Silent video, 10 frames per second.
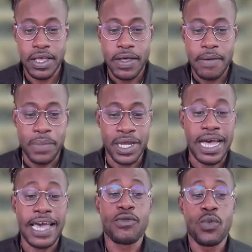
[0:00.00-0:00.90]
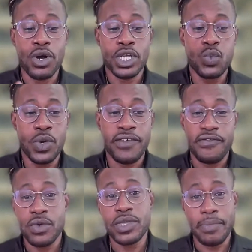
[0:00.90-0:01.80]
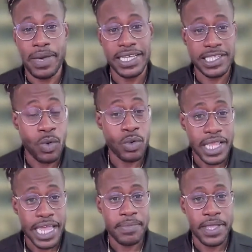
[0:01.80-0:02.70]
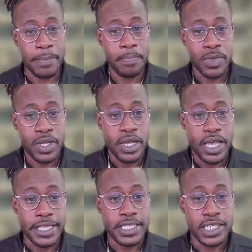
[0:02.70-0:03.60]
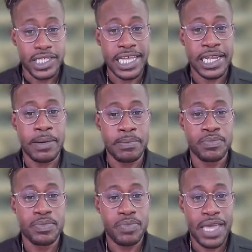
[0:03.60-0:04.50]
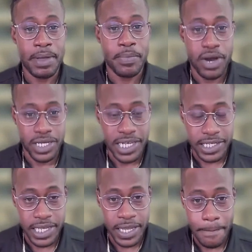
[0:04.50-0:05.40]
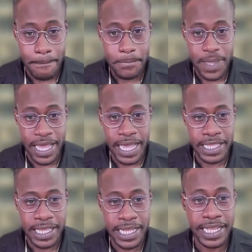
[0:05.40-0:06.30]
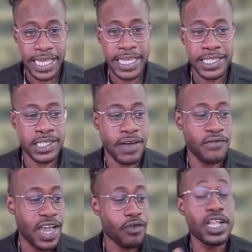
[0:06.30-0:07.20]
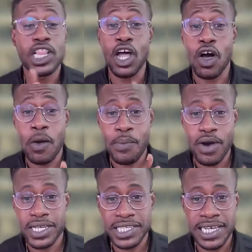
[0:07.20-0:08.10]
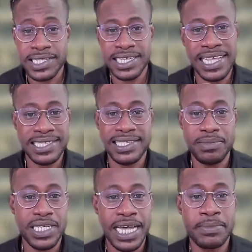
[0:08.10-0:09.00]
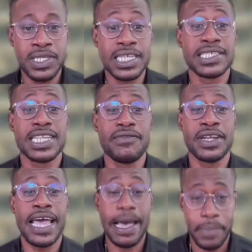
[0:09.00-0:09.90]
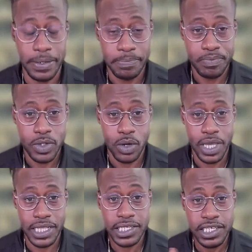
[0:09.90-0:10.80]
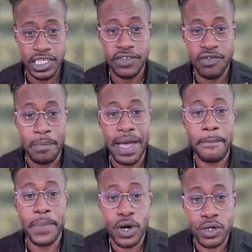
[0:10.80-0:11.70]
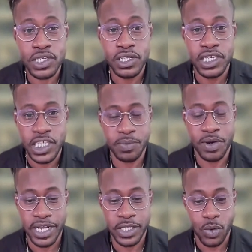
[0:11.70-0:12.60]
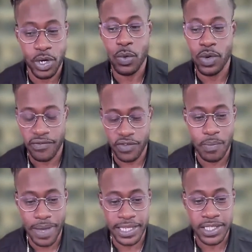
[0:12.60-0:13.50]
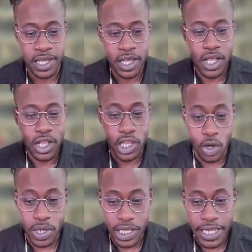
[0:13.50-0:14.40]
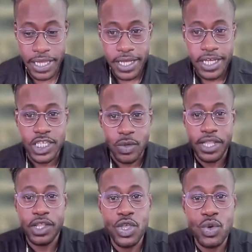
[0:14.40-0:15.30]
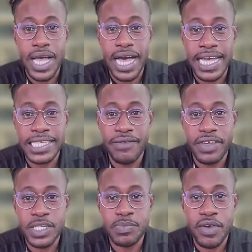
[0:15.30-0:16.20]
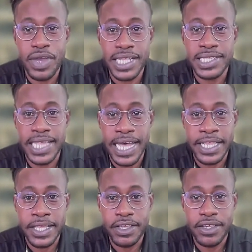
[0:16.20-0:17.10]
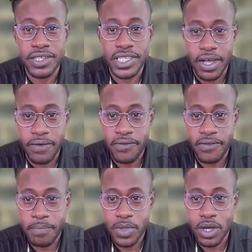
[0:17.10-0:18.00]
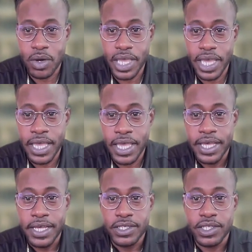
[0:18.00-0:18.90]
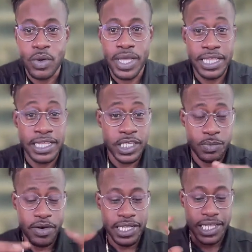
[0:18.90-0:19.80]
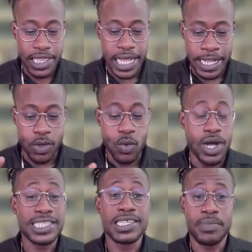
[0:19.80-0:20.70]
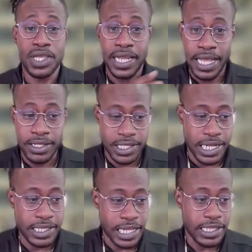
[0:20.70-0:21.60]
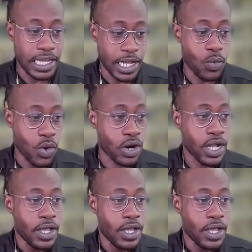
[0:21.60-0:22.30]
But I've worked with a few of the banks, I won't name them, to set up payment processing. And it is a very long process, and that sometimes it doesn't even happen. Okay. This is just from my personal experience working with a few banks locally. So I know you guys have experienced that yourself. Okay. So in experiencing that, you want something else that can work.